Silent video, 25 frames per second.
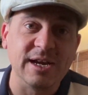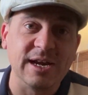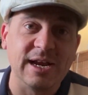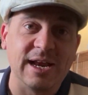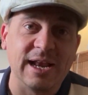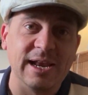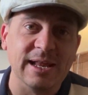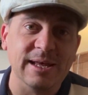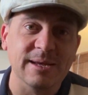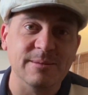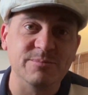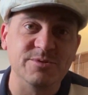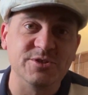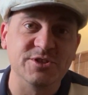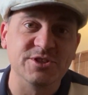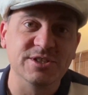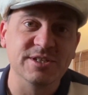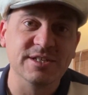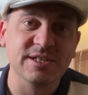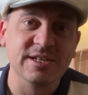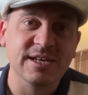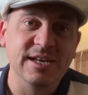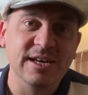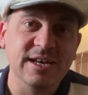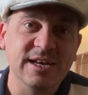clips
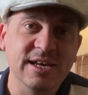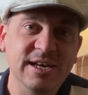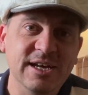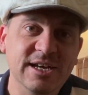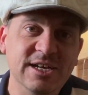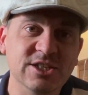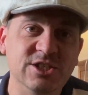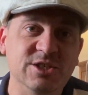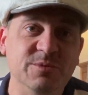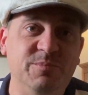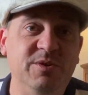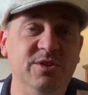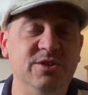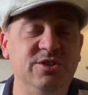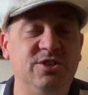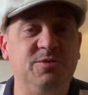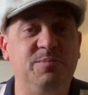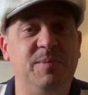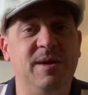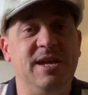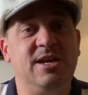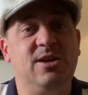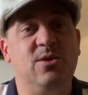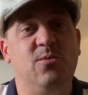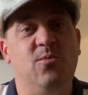to put the
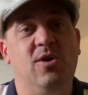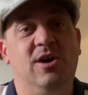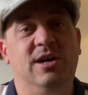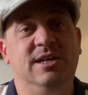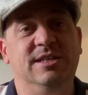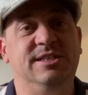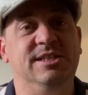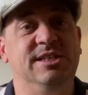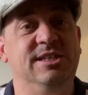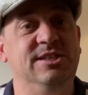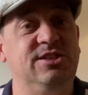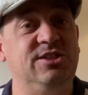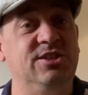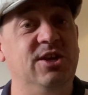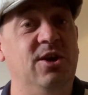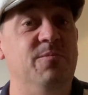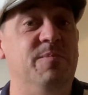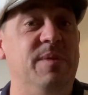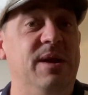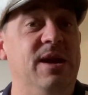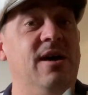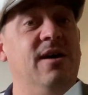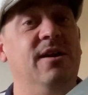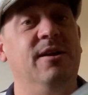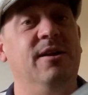speaker wires in, so banana